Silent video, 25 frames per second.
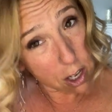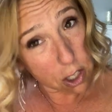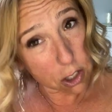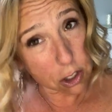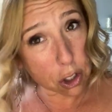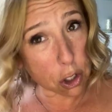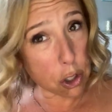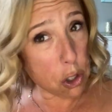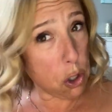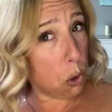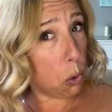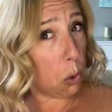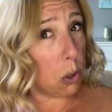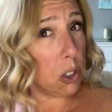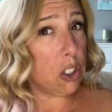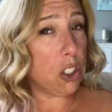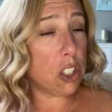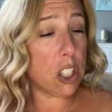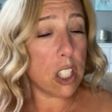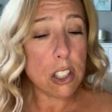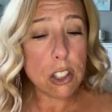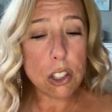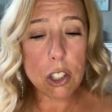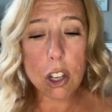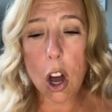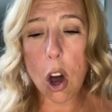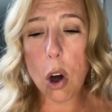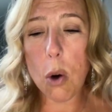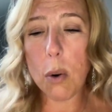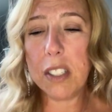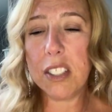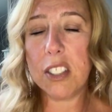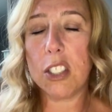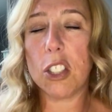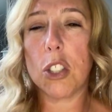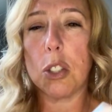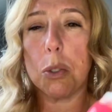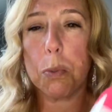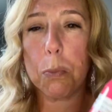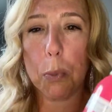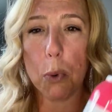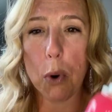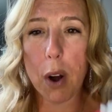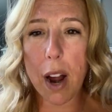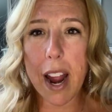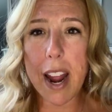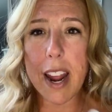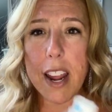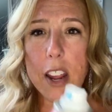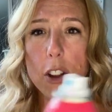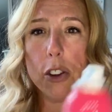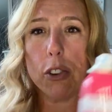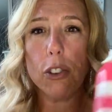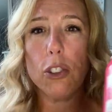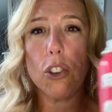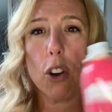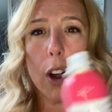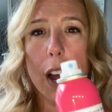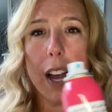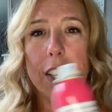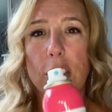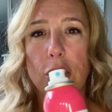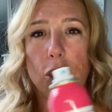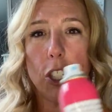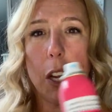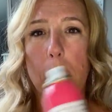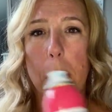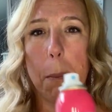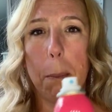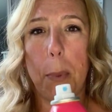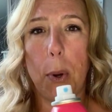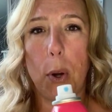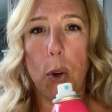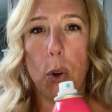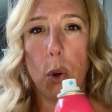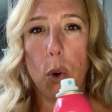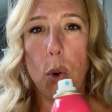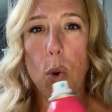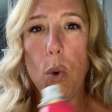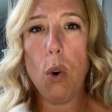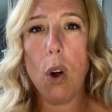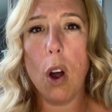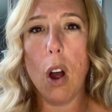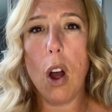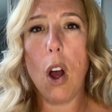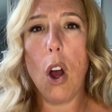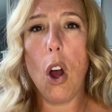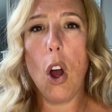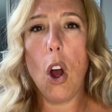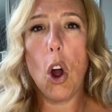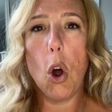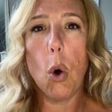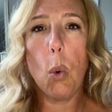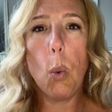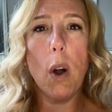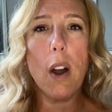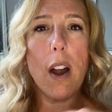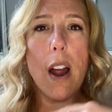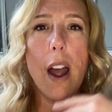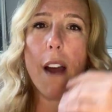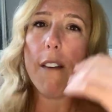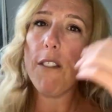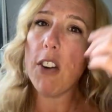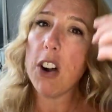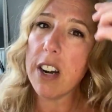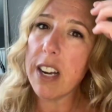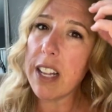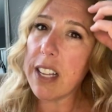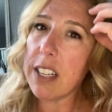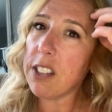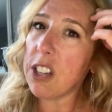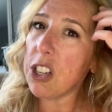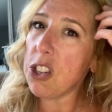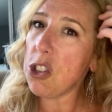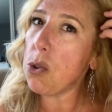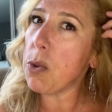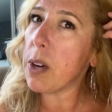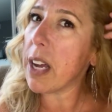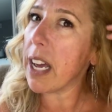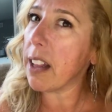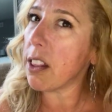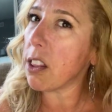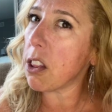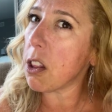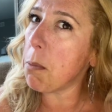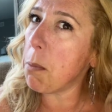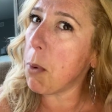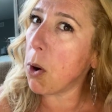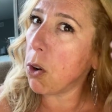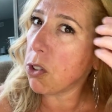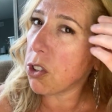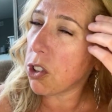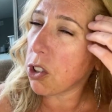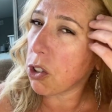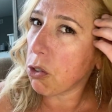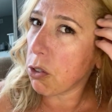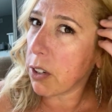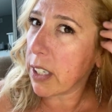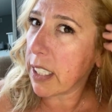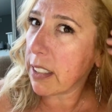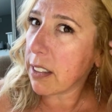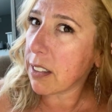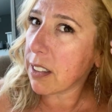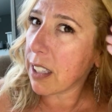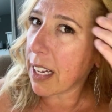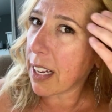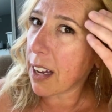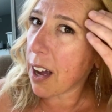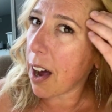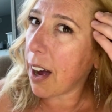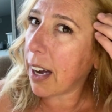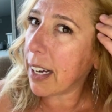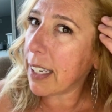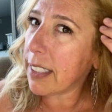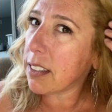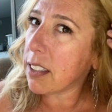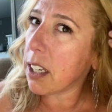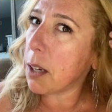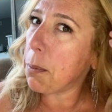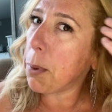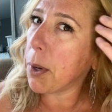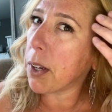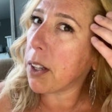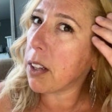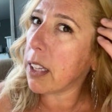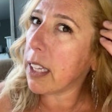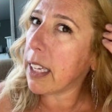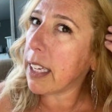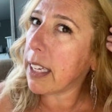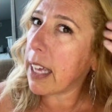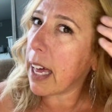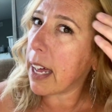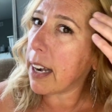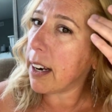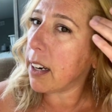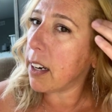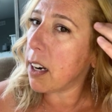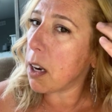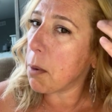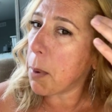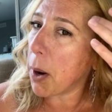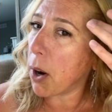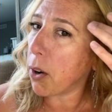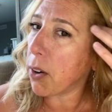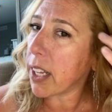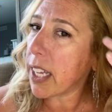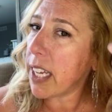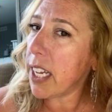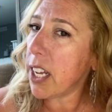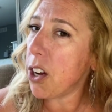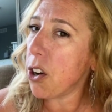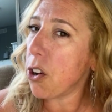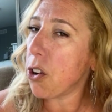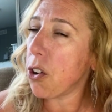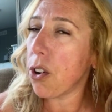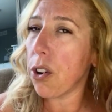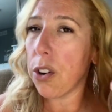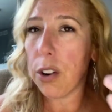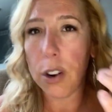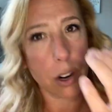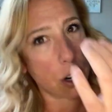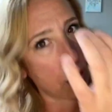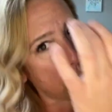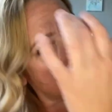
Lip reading: So you will just go and spray your dry shampoo wherever it is that you get the most grease. Like I typically get it about here